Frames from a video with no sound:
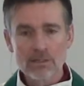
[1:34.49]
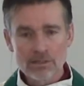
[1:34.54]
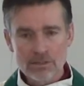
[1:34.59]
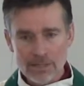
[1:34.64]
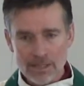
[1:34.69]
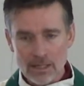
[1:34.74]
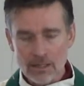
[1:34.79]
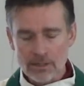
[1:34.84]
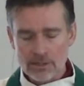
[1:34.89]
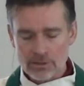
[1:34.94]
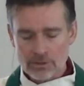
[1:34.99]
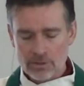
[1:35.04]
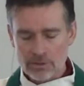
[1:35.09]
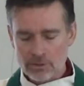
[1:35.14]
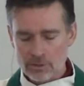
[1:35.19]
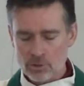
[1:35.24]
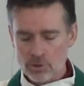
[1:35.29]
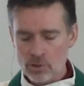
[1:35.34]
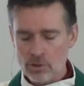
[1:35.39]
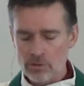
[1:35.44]
tell it to
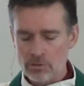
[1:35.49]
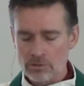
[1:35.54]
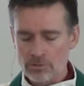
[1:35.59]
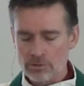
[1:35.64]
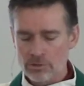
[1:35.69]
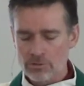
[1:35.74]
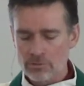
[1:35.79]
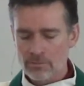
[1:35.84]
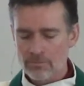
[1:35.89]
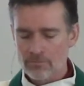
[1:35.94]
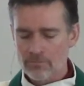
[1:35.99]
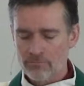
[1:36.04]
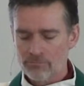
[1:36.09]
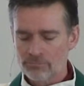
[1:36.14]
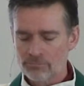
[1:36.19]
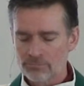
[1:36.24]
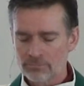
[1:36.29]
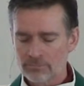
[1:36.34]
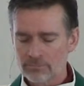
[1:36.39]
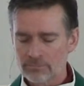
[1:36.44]
the church.
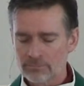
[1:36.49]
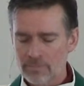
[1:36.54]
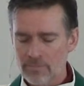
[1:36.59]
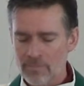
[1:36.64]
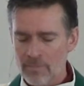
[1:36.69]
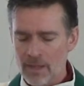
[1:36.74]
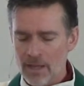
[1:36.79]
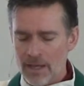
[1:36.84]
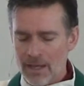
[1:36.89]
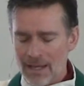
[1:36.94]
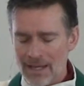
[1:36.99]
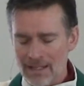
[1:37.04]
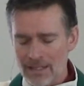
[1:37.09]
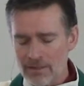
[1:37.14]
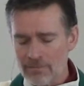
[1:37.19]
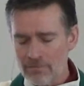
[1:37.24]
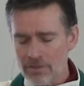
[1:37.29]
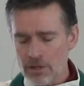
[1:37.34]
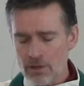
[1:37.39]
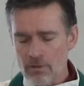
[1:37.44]
And
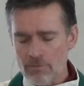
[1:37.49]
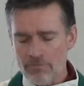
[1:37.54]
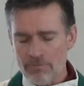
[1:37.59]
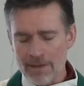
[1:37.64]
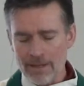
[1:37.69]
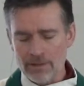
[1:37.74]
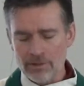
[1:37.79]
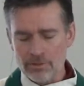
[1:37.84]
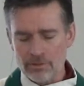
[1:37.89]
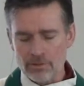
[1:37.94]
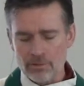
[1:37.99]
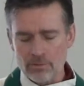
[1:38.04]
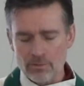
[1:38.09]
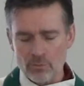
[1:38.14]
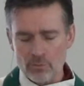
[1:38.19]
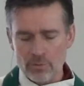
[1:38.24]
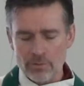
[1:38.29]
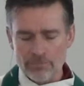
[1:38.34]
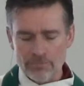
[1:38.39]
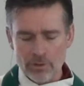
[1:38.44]
if the offender
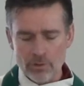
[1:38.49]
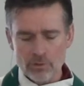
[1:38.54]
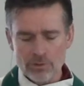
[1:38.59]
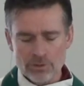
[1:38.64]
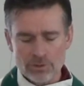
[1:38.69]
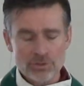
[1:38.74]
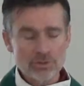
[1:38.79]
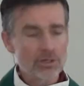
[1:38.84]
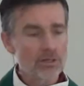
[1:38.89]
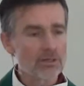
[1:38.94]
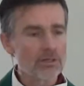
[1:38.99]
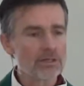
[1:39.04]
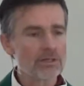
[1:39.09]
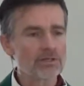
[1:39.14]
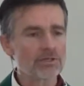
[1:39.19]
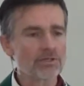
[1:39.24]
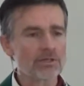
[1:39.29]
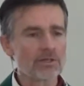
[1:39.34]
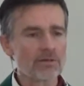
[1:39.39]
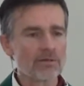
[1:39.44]
refuses to
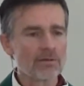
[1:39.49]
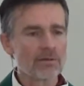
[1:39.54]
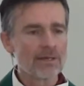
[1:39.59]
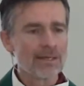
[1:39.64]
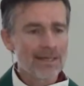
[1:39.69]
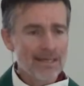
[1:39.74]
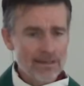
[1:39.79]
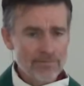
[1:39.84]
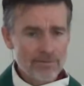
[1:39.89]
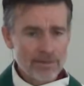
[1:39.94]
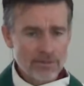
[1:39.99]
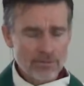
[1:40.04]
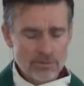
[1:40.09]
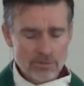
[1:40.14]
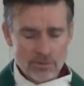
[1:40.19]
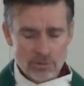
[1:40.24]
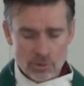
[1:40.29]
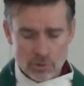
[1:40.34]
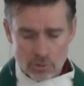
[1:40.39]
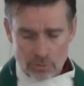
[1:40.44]
listen
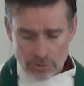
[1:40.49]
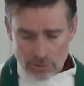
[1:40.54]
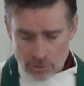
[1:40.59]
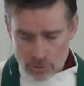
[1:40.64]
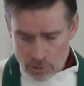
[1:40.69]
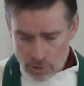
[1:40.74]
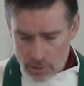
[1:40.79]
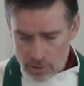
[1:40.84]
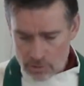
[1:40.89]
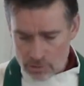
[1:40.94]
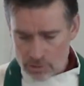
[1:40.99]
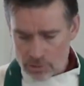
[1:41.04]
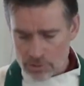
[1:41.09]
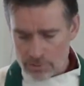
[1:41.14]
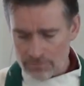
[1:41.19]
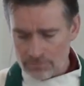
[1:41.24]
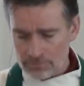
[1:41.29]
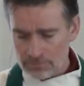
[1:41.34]
even to the church,